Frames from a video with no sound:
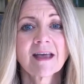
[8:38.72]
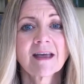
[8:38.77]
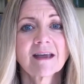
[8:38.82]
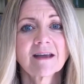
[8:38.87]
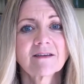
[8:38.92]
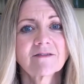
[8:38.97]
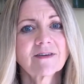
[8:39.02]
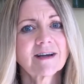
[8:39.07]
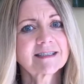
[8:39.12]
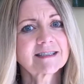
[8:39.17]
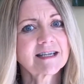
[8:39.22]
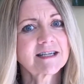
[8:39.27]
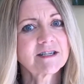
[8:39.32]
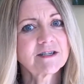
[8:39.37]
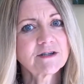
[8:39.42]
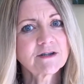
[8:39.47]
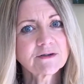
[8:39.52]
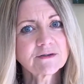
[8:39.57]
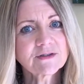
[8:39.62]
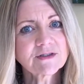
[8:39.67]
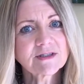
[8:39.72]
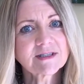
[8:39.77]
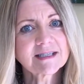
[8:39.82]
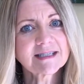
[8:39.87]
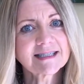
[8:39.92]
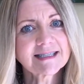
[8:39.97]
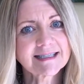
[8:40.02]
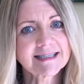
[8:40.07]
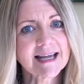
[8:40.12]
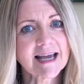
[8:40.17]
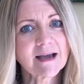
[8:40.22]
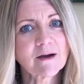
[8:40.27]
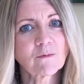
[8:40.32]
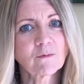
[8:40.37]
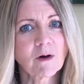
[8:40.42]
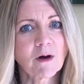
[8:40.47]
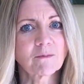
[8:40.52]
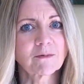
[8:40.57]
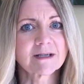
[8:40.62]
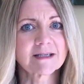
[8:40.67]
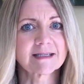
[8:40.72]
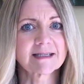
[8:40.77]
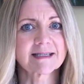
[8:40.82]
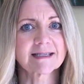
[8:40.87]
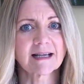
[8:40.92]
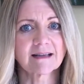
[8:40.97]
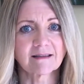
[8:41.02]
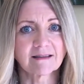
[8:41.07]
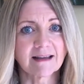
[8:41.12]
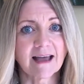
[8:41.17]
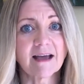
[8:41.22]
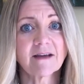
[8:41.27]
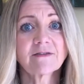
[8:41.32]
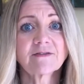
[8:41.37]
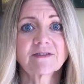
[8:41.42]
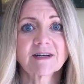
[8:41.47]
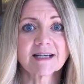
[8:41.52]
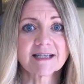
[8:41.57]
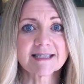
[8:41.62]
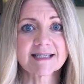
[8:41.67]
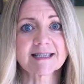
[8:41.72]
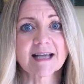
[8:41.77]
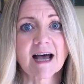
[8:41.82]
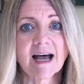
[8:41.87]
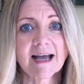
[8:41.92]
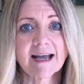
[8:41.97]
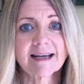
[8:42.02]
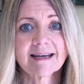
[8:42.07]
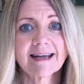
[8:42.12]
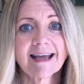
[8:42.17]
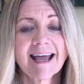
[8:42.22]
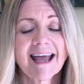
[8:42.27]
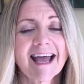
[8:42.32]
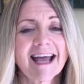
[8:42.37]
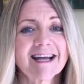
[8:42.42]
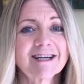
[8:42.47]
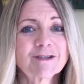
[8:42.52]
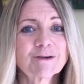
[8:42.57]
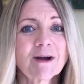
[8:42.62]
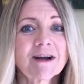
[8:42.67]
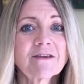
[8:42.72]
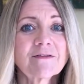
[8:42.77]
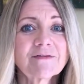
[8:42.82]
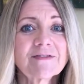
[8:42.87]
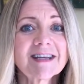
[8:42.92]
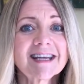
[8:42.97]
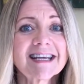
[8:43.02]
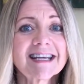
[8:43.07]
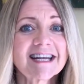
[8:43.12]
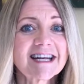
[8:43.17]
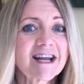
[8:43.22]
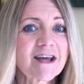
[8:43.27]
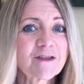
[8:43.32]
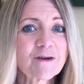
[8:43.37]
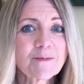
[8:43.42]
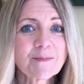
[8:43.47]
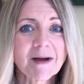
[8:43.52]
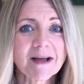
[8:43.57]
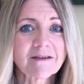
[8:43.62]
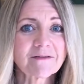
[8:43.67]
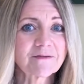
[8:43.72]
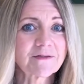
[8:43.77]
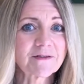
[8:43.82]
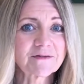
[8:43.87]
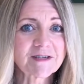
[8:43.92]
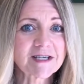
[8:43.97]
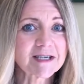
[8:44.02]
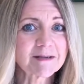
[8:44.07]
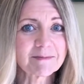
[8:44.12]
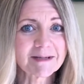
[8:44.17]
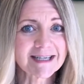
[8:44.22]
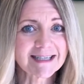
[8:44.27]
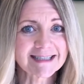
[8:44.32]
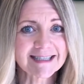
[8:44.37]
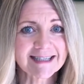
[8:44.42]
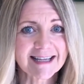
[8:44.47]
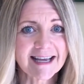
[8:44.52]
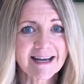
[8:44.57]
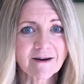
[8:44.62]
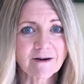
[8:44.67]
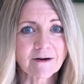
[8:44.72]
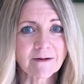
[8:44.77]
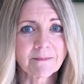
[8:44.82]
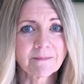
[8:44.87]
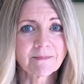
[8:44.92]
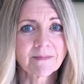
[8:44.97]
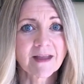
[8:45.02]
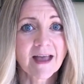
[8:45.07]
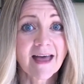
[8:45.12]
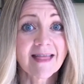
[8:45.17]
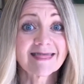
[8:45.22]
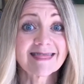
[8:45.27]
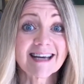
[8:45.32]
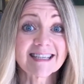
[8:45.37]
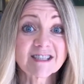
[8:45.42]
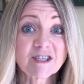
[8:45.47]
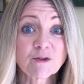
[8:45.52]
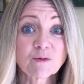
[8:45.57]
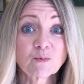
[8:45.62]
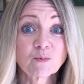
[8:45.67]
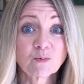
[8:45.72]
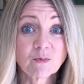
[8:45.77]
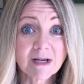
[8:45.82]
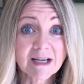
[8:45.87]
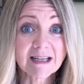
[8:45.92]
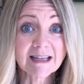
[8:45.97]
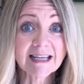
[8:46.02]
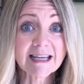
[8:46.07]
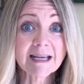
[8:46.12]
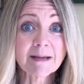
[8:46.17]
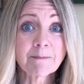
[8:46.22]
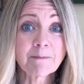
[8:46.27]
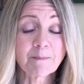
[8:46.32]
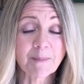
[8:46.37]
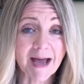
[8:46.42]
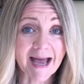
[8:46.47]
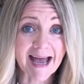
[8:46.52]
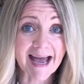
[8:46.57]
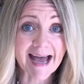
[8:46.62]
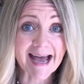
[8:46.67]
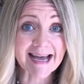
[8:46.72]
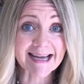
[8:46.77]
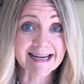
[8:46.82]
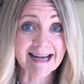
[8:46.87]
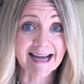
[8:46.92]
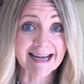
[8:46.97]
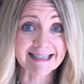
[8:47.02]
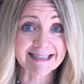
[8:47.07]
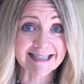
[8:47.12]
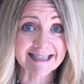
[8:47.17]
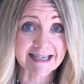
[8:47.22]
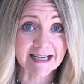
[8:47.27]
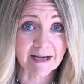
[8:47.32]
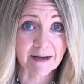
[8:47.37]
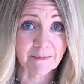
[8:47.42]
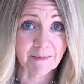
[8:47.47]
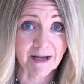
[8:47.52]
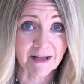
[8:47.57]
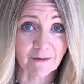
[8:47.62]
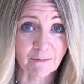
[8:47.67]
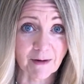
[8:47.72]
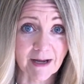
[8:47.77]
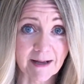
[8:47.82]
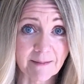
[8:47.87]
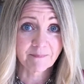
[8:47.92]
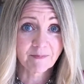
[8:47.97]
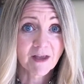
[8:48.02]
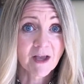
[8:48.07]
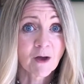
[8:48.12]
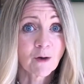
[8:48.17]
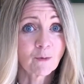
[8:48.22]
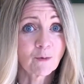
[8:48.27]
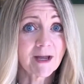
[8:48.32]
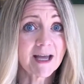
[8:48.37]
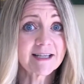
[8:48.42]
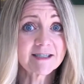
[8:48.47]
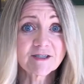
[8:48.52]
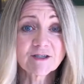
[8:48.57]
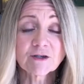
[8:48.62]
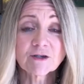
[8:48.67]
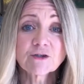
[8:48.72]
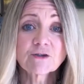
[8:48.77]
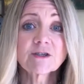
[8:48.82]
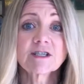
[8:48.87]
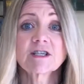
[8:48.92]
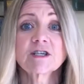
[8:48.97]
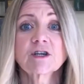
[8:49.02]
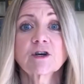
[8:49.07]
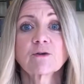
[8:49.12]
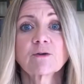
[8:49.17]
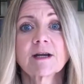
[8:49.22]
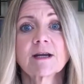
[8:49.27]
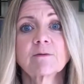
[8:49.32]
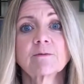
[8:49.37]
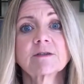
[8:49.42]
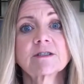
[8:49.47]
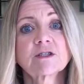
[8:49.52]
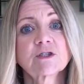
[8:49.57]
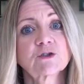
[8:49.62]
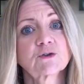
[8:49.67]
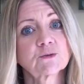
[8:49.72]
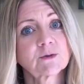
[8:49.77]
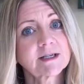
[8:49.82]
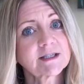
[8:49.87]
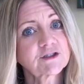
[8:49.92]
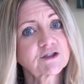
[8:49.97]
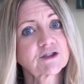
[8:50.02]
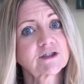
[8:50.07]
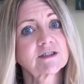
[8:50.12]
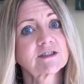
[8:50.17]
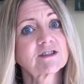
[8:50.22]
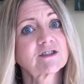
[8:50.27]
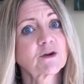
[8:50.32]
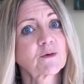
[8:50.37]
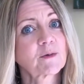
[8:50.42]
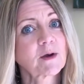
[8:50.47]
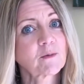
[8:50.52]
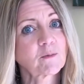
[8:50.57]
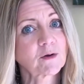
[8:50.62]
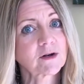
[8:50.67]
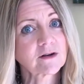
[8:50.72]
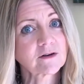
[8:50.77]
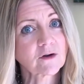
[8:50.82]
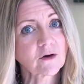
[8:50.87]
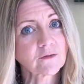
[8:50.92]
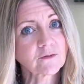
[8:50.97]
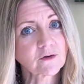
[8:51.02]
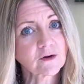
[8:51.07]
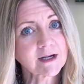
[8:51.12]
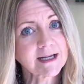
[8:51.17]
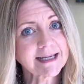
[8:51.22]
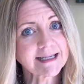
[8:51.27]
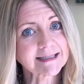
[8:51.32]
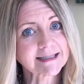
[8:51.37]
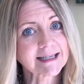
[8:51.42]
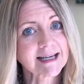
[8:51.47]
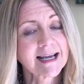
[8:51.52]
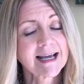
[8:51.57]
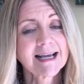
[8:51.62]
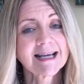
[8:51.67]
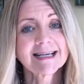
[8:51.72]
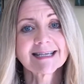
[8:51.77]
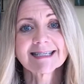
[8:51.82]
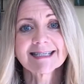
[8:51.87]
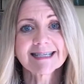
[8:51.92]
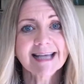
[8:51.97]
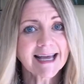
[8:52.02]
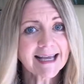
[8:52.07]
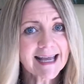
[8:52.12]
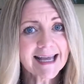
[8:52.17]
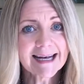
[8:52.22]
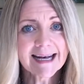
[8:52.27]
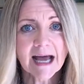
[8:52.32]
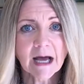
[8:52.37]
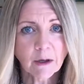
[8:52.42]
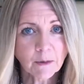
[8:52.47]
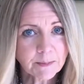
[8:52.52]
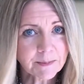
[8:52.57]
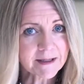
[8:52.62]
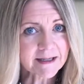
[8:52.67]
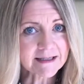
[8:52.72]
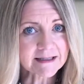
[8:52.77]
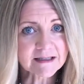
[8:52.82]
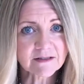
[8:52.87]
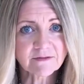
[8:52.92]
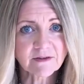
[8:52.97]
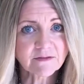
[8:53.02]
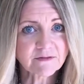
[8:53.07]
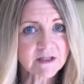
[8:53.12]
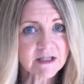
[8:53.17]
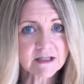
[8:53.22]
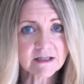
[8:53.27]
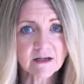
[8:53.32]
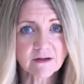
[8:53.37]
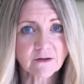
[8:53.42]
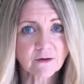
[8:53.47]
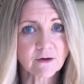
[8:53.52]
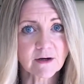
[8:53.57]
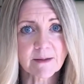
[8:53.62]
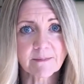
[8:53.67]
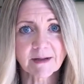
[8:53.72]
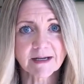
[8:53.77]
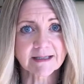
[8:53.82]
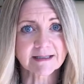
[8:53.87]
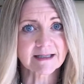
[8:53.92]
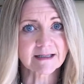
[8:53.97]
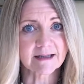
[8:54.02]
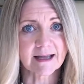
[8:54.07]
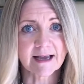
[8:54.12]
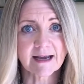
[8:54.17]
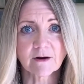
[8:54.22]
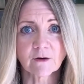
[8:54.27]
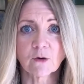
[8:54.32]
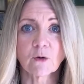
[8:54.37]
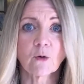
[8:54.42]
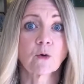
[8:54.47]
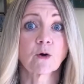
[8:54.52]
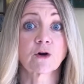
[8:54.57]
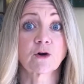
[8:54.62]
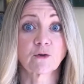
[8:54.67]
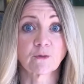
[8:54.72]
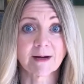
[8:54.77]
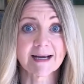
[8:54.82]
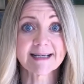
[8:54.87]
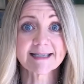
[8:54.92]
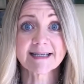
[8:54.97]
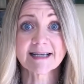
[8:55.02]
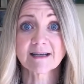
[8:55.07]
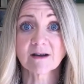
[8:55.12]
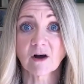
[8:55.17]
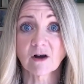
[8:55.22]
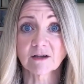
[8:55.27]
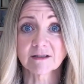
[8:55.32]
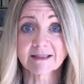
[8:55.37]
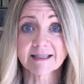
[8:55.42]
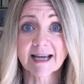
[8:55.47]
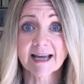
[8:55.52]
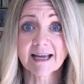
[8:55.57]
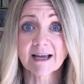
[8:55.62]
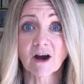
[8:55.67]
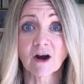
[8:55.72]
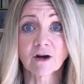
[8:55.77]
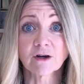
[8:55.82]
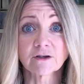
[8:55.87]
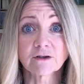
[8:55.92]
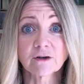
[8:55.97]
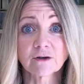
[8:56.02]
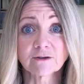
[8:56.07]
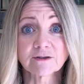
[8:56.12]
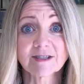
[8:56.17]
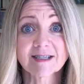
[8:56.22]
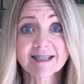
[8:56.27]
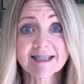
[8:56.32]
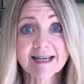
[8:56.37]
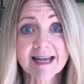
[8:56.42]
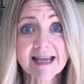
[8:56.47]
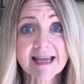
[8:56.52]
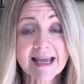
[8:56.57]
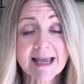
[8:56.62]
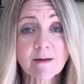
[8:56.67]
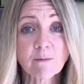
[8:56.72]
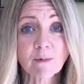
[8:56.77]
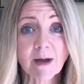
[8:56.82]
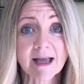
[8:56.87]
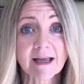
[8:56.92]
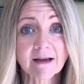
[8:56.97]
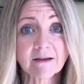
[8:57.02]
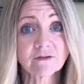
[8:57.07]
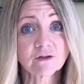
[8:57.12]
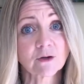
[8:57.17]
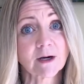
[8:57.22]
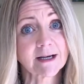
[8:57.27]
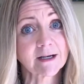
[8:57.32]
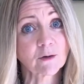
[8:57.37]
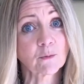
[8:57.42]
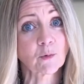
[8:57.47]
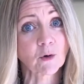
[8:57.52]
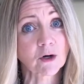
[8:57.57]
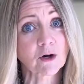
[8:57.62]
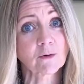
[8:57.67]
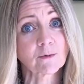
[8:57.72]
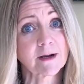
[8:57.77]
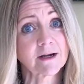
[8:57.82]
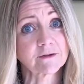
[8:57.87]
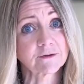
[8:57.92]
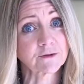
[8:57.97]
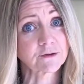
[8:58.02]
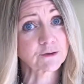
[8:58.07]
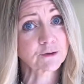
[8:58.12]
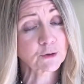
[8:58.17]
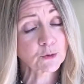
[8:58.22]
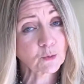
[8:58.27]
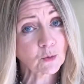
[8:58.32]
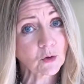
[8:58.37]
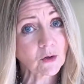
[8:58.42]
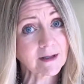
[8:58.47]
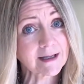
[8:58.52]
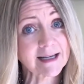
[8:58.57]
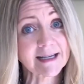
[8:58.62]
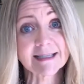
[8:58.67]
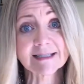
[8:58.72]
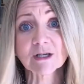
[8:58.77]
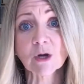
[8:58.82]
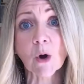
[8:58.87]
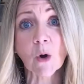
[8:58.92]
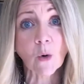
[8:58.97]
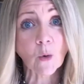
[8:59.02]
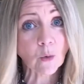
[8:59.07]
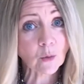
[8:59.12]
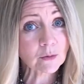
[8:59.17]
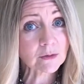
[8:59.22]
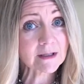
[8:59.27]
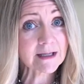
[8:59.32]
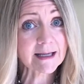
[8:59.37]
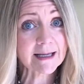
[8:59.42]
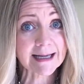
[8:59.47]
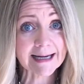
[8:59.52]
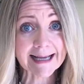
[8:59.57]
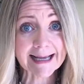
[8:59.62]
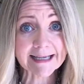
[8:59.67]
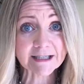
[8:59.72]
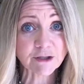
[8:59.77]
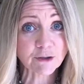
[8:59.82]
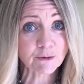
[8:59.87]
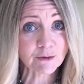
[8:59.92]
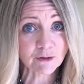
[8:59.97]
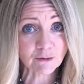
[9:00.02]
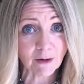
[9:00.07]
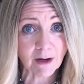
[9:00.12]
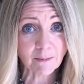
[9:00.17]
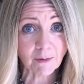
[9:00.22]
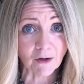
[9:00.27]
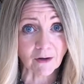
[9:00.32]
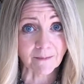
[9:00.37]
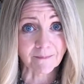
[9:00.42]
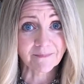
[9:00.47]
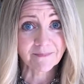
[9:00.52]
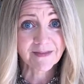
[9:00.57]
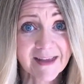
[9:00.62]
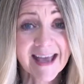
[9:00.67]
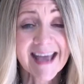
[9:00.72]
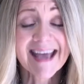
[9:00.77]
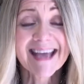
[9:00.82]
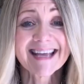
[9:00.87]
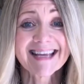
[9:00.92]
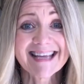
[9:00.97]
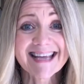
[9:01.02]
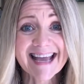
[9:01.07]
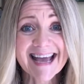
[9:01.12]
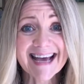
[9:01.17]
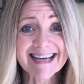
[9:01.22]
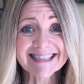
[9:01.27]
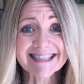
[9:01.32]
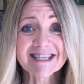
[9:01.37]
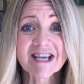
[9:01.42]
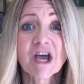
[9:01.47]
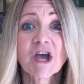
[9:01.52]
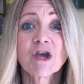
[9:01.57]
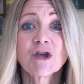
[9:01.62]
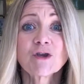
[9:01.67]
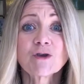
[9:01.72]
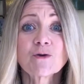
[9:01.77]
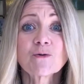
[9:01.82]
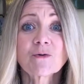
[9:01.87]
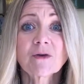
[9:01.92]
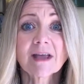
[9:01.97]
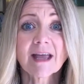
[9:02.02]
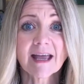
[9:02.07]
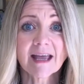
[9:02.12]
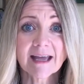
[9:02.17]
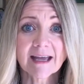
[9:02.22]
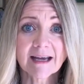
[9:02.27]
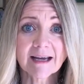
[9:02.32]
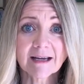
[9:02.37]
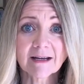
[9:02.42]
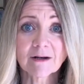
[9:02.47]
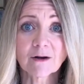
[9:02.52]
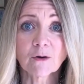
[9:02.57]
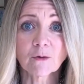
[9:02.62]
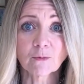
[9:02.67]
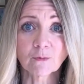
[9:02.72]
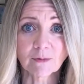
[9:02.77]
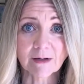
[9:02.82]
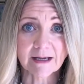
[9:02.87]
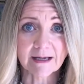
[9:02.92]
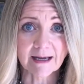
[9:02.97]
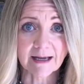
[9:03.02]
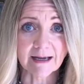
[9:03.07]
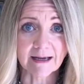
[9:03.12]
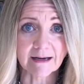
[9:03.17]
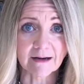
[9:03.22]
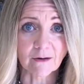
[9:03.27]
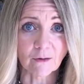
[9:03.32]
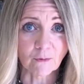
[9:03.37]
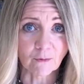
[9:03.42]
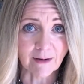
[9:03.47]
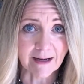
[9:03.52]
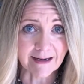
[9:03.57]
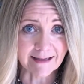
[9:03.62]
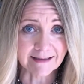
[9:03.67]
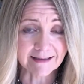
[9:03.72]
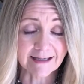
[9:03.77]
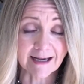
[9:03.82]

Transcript: In fact, I used to set what was left aside and try to fit in another bite 15 minutes later. That's a really bad idea, by the way. We had surgery to create restrictions so we wouldn't overeat. Second helpings 15 to 30 minutes later or grazing all day are your sneaky way of trying to work around your tool, and it's only going to get you in trouble. Yes, you can regain weight.